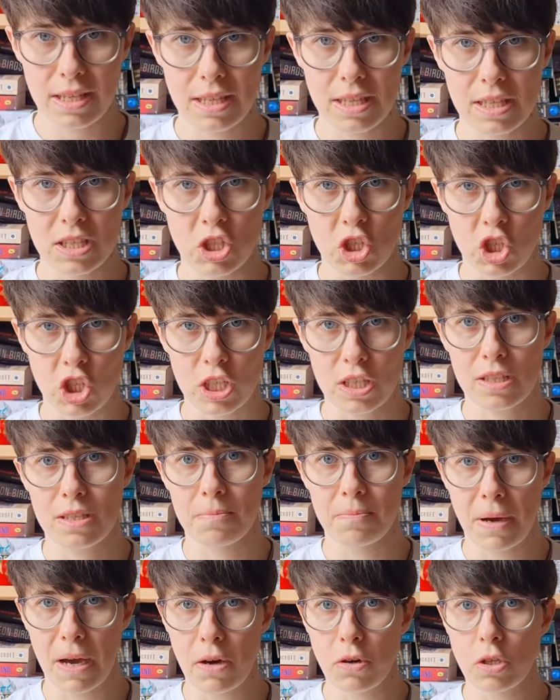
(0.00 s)
is just
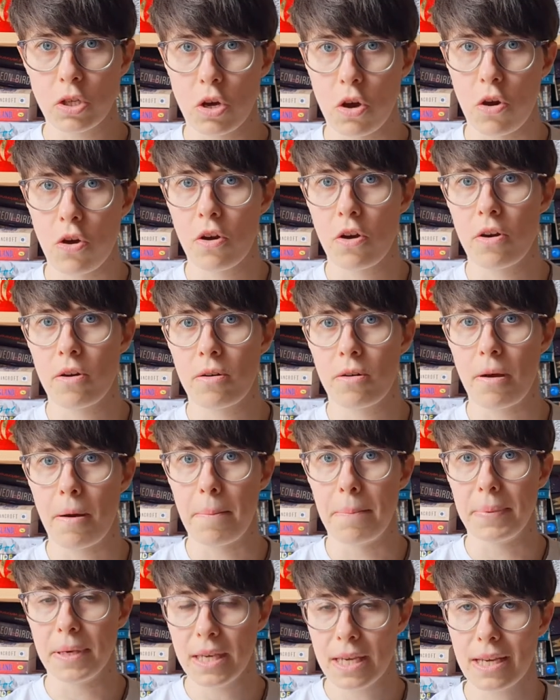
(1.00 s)
about her
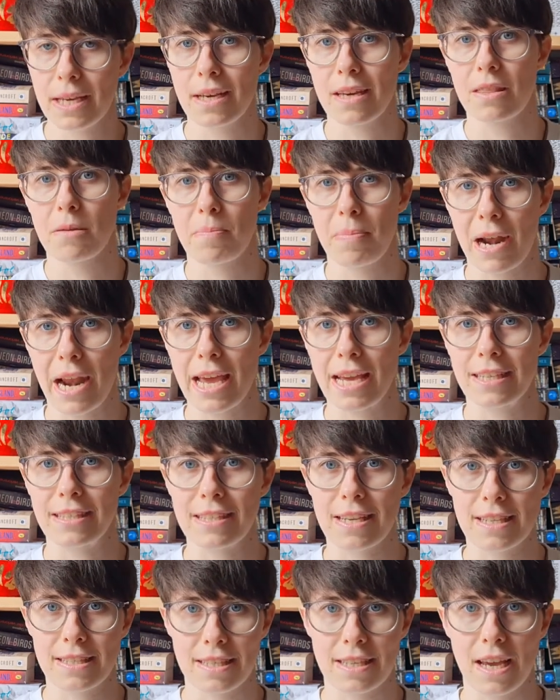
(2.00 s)
being in the place
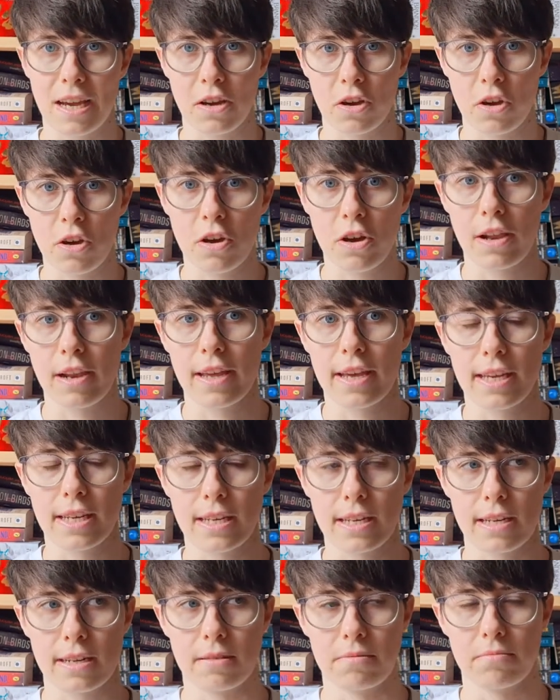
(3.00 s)
as a young girl
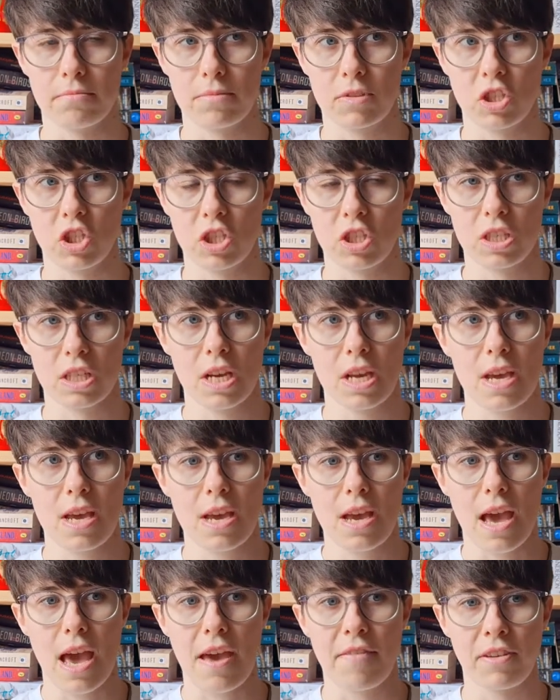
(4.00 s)
and just
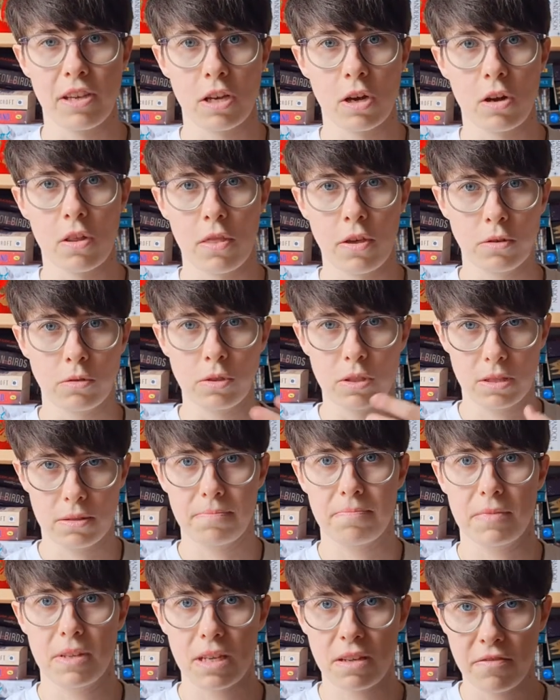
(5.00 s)
having all
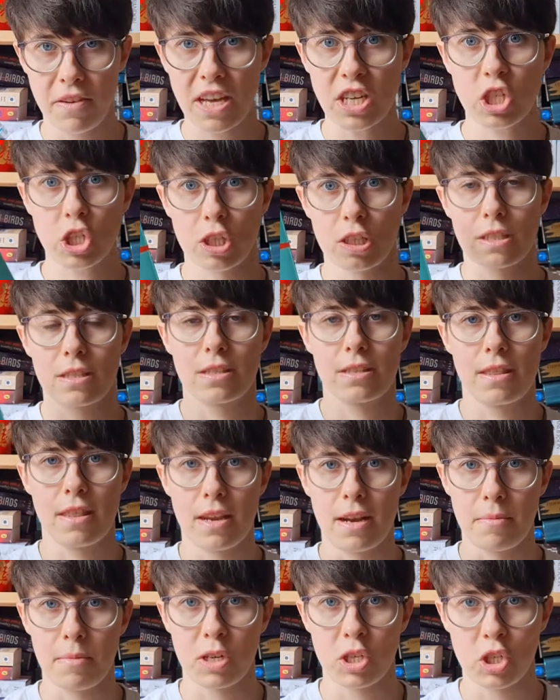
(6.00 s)
those adventures that
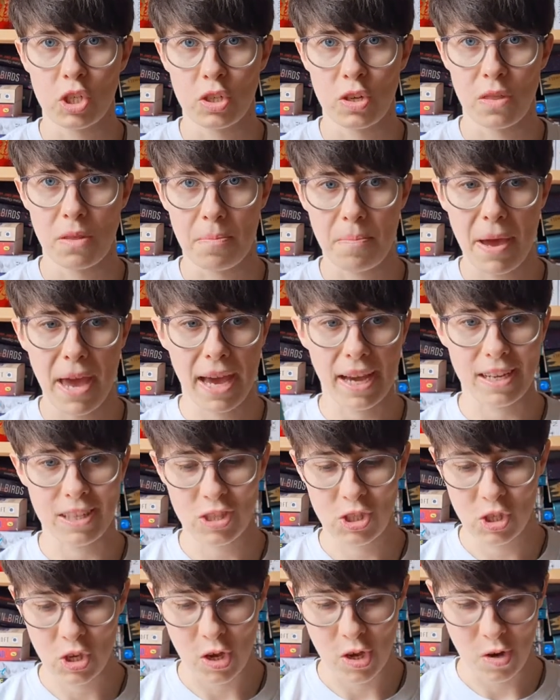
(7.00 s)
I mentioned on the back.
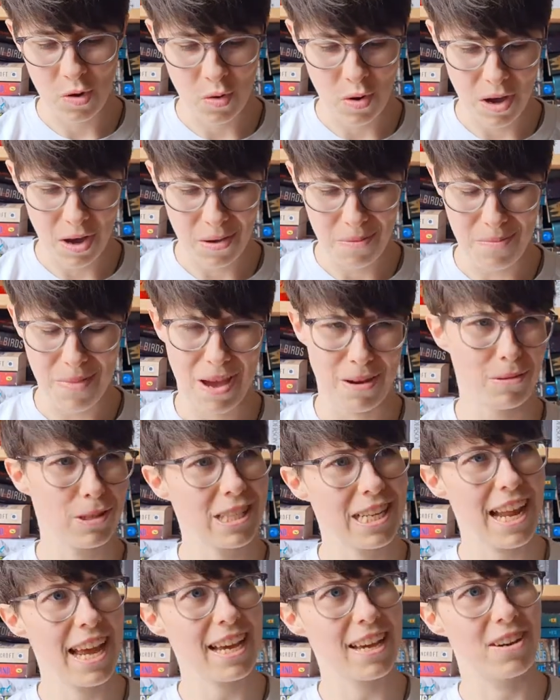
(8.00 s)
So I
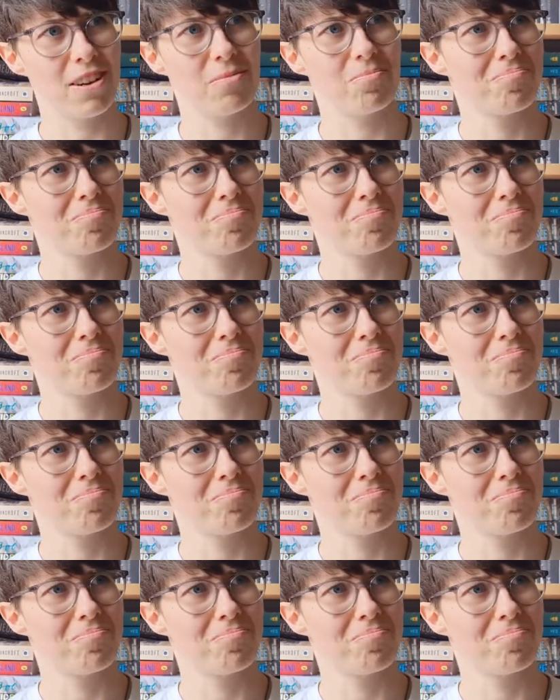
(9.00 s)
was like,